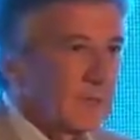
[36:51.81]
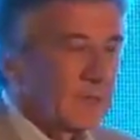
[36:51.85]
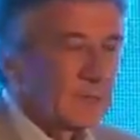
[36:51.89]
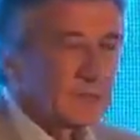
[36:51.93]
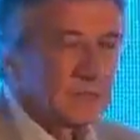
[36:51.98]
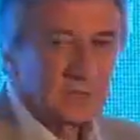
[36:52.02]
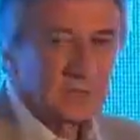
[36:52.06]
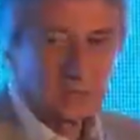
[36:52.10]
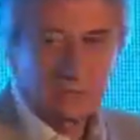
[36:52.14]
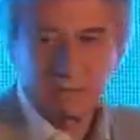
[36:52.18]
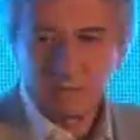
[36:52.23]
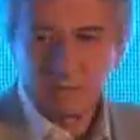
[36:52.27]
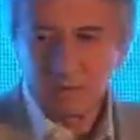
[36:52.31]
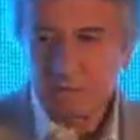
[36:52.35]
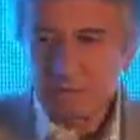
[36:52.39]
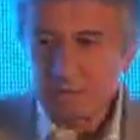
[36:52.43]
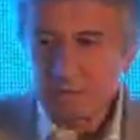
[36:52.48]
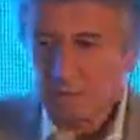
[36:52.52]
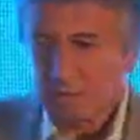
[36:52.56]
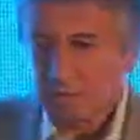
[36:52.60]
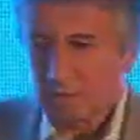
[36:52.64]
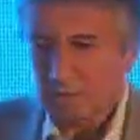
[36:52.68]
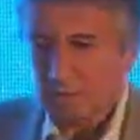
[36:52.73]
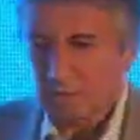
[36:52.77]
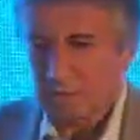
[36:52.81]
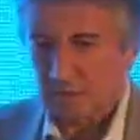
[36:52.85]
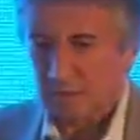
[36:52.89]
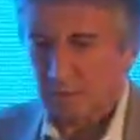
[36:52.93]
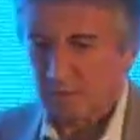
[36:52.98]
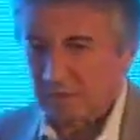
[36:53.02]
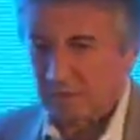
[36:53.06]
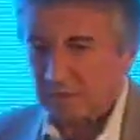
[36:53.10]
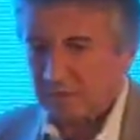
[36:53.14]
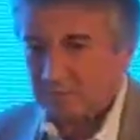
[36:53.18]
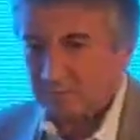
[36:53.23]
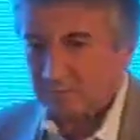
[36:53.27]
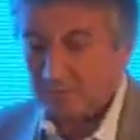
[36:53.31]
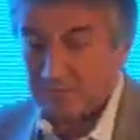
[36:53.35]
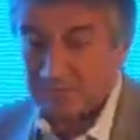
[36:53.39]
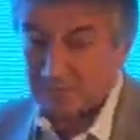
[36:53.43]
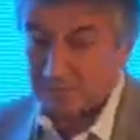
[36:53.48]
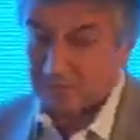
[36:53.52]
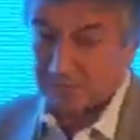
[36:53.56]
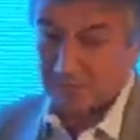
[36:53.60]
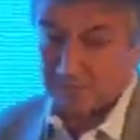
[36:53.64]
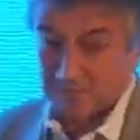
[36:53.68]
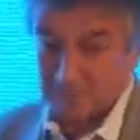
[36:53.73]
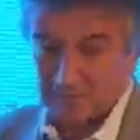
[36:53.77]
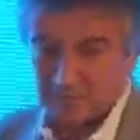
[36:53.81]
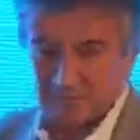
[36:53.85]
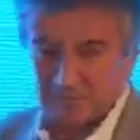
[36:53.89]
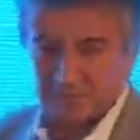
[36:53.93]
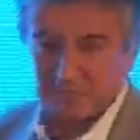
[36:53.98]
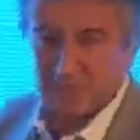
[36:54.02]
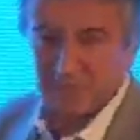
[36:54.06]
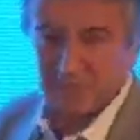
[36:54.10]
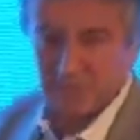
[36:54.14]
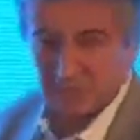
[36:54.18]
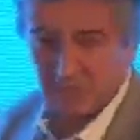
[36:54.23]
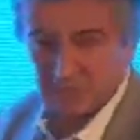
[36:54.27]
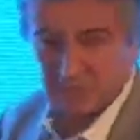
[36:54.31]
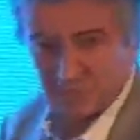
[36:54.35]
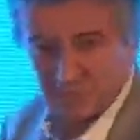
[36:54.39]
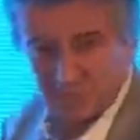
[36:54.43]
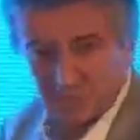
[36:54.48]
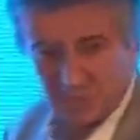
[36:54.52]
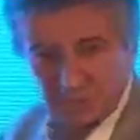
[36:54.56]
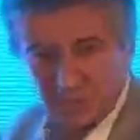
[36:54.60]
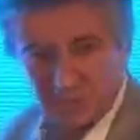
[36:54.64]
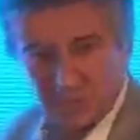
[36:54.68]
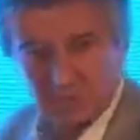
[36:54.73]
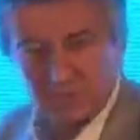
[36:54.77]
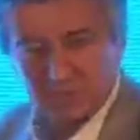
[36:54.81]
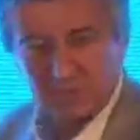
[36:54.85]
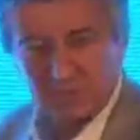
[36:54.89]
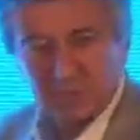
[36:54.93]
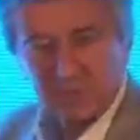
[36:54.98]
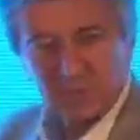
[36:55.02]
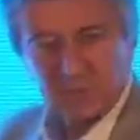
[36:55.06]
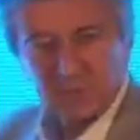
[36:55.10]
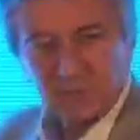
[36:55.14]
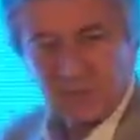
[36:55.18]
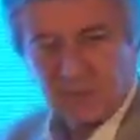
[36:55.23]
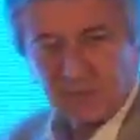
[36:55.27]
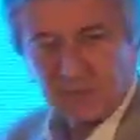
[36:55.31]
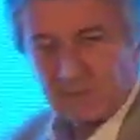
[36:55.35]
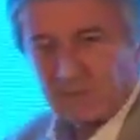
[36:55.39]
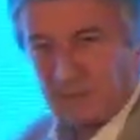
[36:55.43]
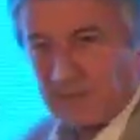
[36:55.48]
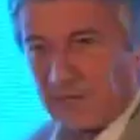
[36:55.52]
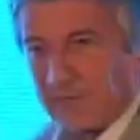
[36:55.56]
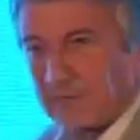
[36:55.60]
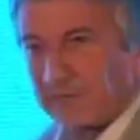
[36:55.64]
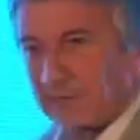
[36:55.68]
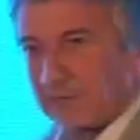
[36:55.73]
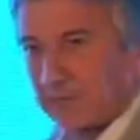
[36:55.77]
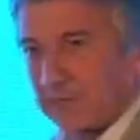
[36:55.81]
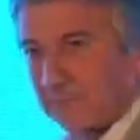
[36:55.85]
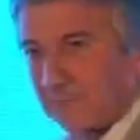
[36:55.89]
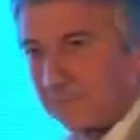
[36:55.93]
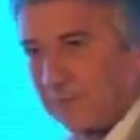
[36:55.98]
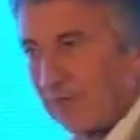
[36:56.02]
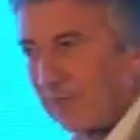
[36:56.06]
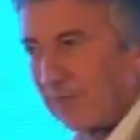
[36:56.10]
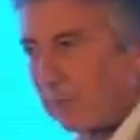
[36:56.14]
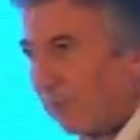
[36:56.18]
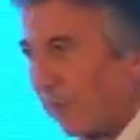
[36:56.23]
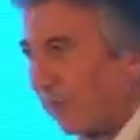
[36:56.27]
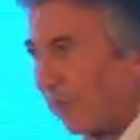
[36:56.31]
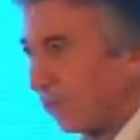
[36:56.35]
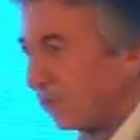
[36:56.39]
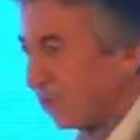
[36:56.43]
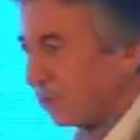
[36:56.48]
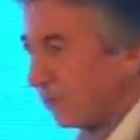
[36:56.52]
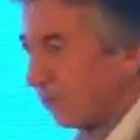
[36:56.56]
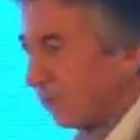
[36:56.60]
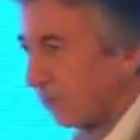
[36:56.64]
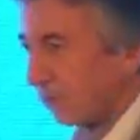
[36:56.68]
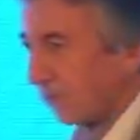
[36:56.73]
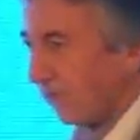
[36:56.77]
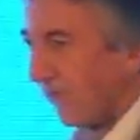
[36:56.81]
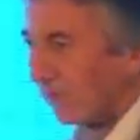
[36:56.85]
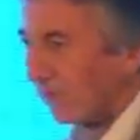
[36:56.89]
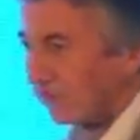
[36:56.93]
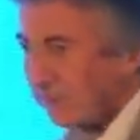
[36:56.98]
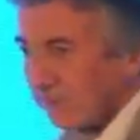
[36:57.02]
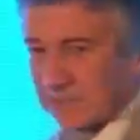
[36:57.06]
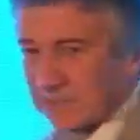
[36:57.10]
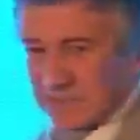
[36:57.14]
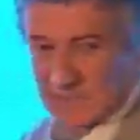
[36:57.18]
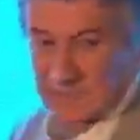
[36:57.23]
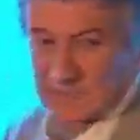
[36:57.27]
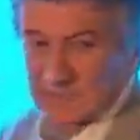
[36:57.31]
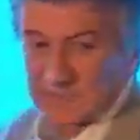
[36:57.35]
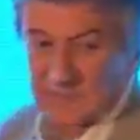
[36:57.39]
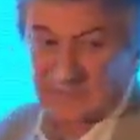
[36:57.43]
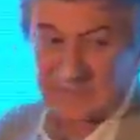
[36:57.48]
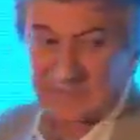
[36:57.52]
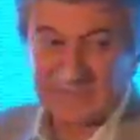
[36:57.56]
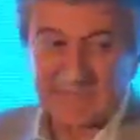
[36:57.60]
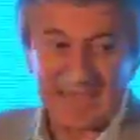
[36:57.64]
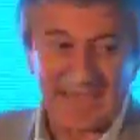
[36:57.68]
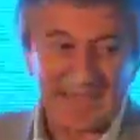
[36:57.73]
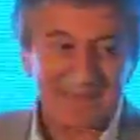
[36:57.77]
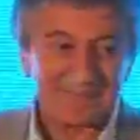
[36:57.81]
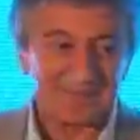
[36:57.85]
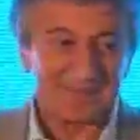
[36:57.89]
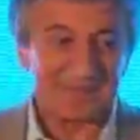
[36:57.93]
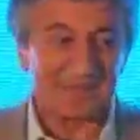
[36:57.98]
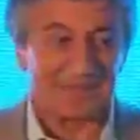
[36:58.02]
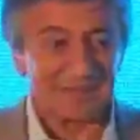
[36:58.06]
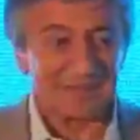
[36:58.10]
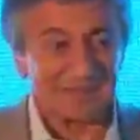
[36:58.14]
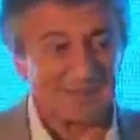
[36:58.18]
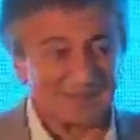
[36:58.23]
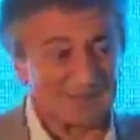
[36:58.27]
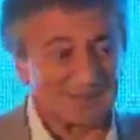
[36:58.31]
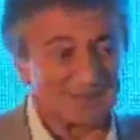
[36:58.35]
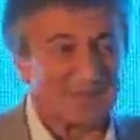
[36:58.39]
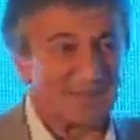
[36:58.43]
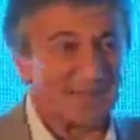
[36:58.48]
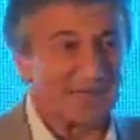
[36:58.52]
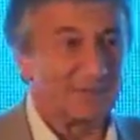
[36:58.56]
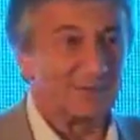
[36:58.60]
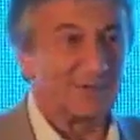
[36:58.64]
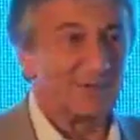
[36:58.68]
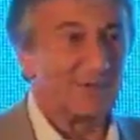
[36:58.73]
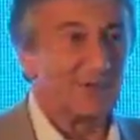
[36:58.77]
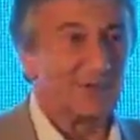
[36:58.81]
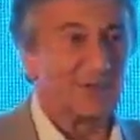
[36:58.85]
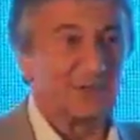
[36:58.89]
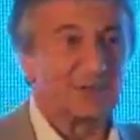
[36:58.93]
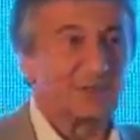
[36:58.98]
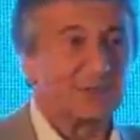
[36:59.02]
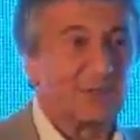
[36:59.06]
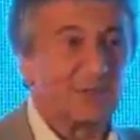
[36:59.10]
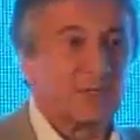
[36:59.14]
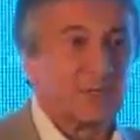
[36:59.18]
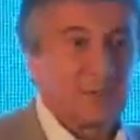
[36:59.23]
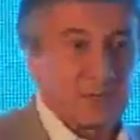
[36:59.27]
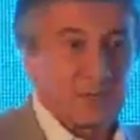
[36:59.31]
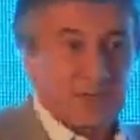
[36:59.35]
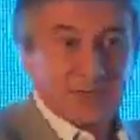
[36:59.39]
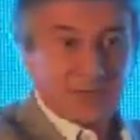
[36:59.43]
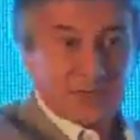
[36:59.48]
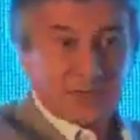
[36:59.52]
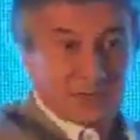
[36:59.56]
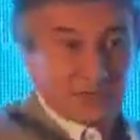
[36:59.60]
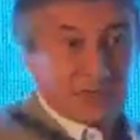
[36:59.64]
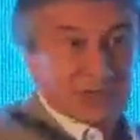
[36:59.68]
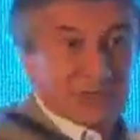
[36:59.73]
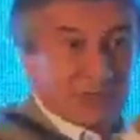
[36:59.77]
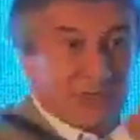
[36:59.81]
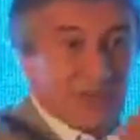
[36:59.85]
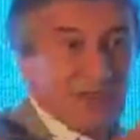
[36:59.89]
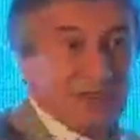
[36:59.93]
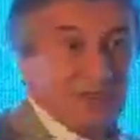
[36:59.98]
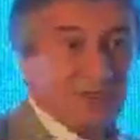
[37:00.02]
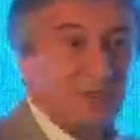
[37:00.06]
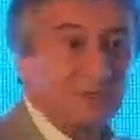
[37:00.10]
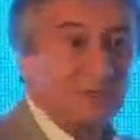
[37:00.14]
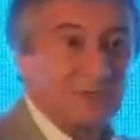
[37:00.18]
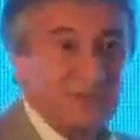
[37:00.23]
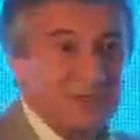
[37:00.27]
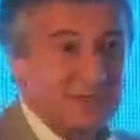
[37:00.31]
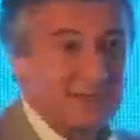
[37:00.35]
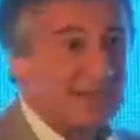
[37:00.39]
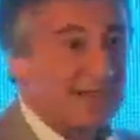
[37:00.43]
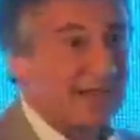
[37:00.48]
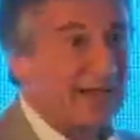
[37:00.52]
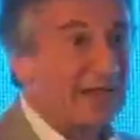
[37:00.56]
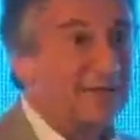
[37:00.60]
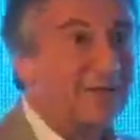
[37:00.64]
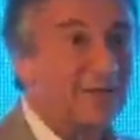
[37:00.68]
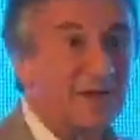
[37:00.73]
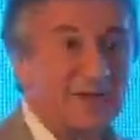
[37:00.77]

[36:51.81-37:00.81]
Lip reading: So this raises some interesting issues, right? One issue it raises is that the advertisers are saying, well, look, and the three trade groups are saying, I'm